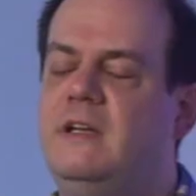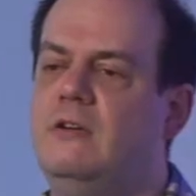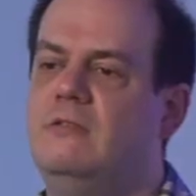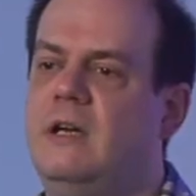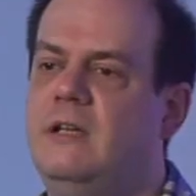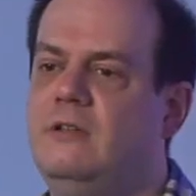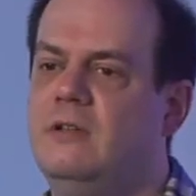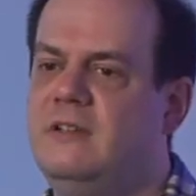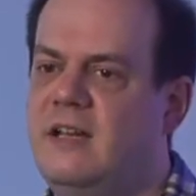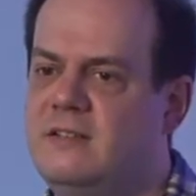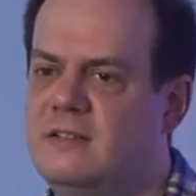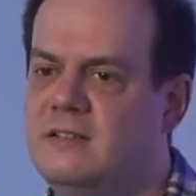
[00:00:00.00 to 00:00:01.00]
you're running your
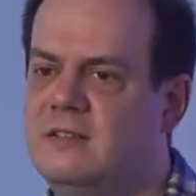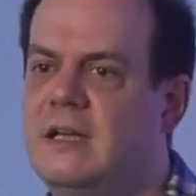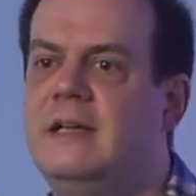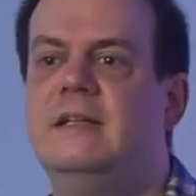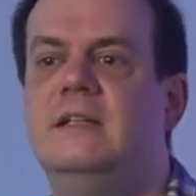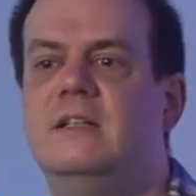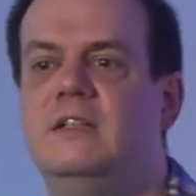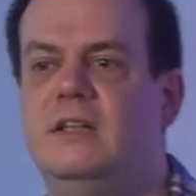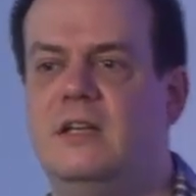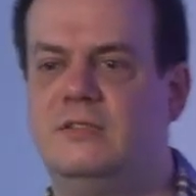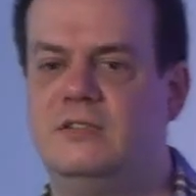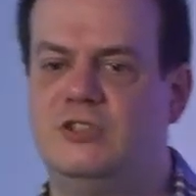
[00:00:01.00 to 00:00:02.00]
tests,
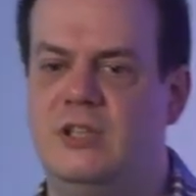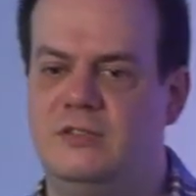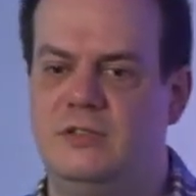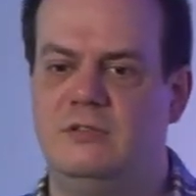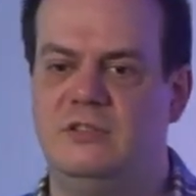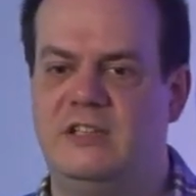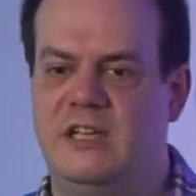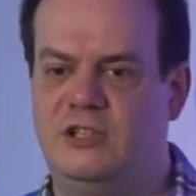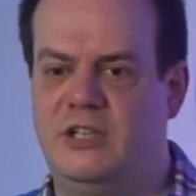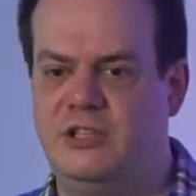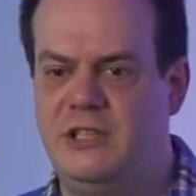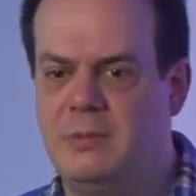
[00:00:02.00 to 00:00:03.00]
just use
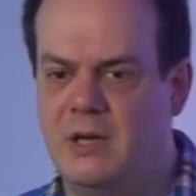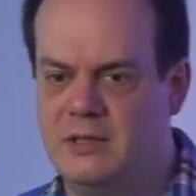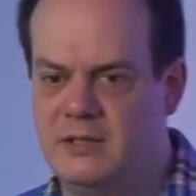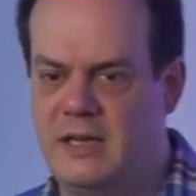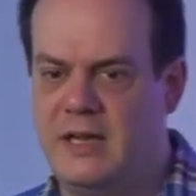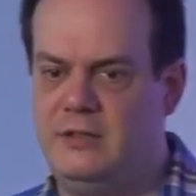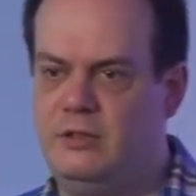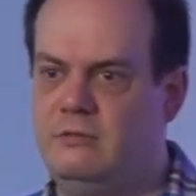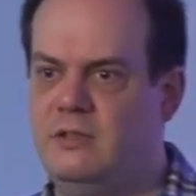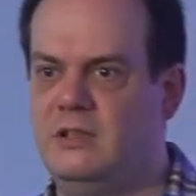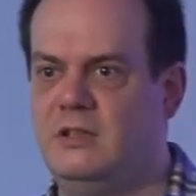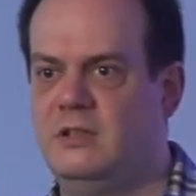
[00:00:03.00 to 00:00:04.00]
--debug and you
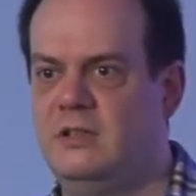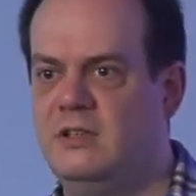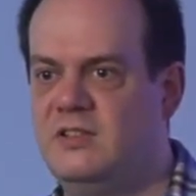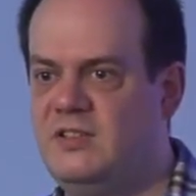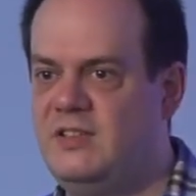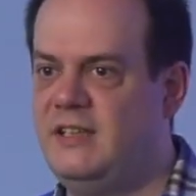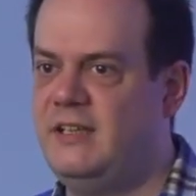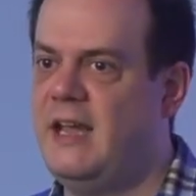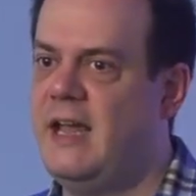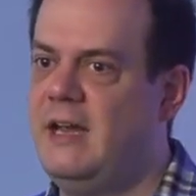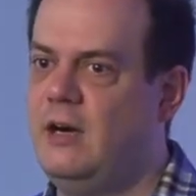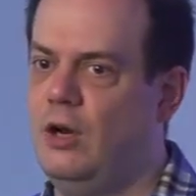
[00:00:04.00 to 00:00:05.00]
will see
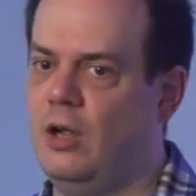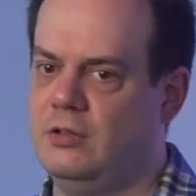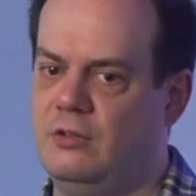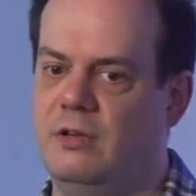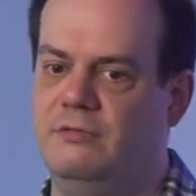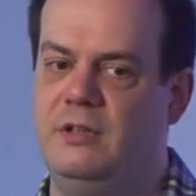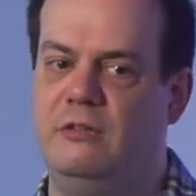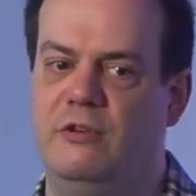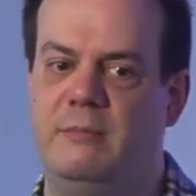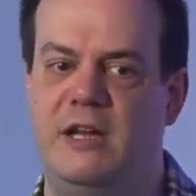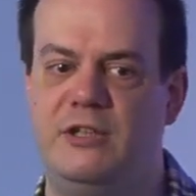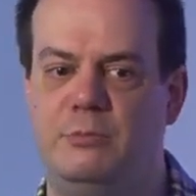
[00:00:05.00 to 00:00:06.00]
a lot of
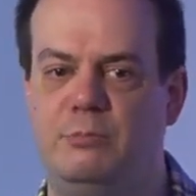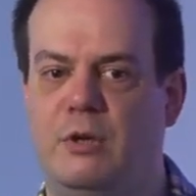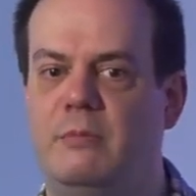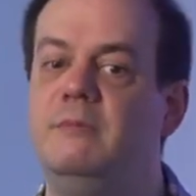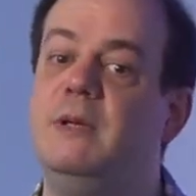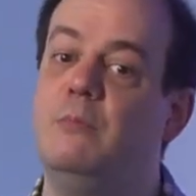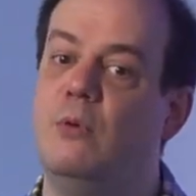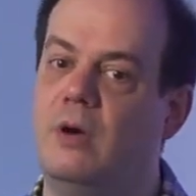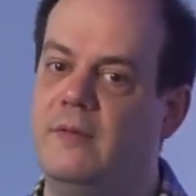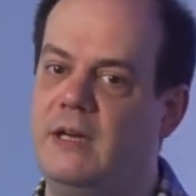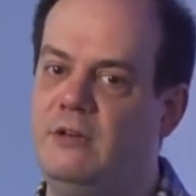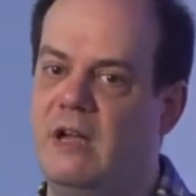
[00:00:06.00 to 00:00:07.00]
information, probably
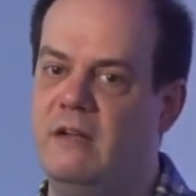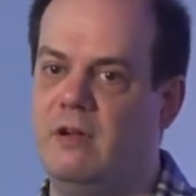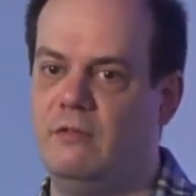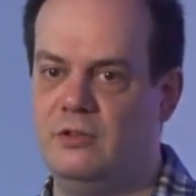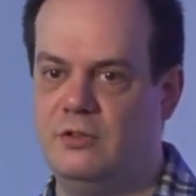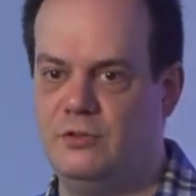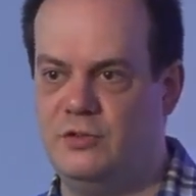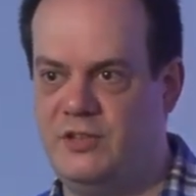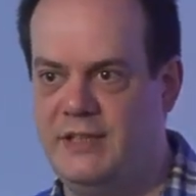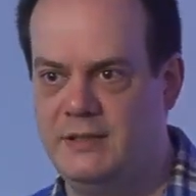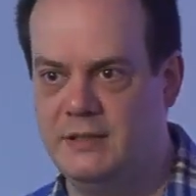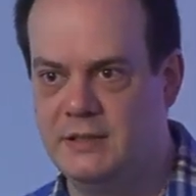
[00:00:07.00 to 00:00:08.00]
more than you ever wanted to
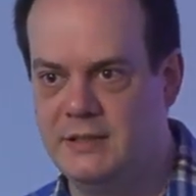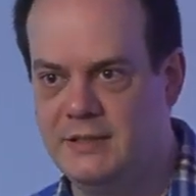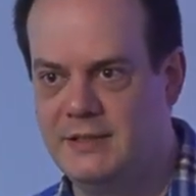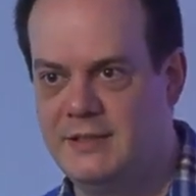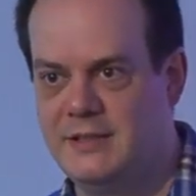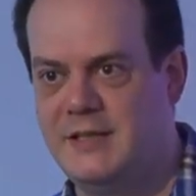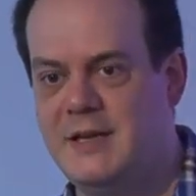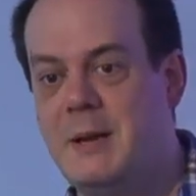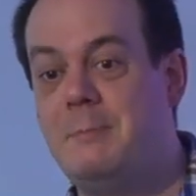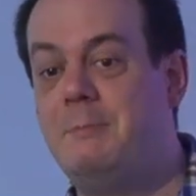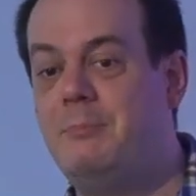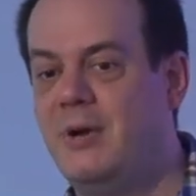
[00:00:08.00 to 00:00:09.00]
see.
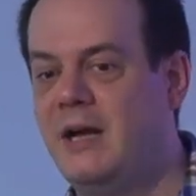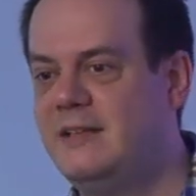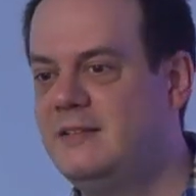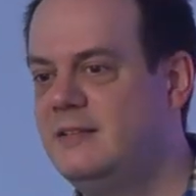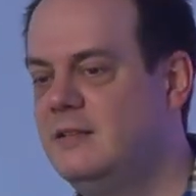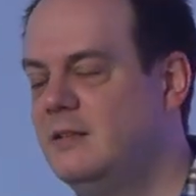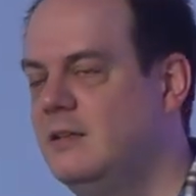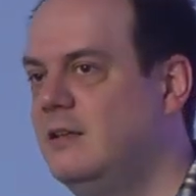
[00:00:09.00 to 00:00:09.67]
But